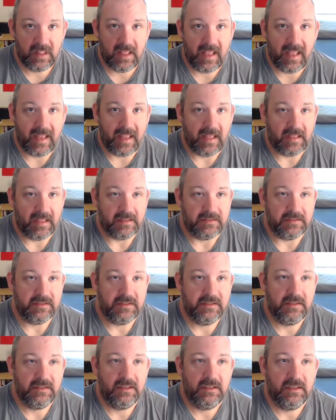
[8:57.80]
And
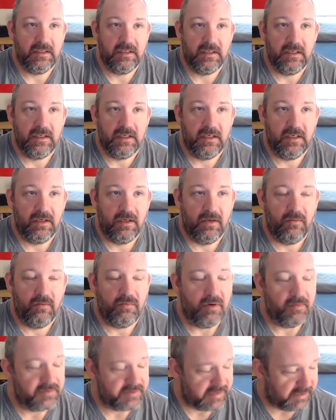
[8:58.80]

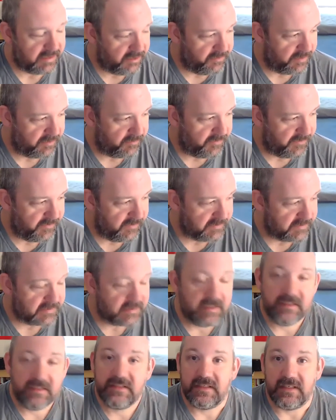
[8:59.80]
where was I going with
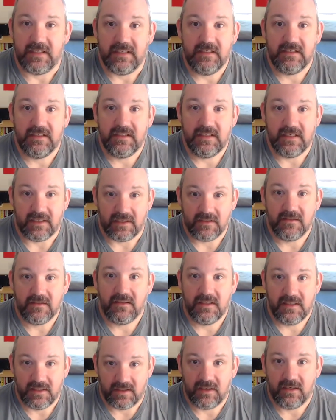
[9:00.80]
this? See, here
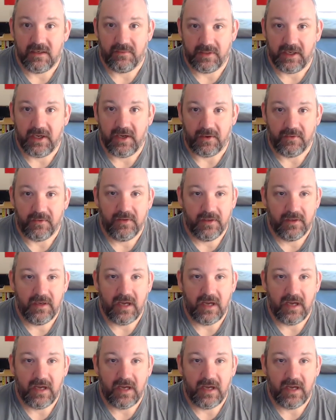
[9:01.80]
we go.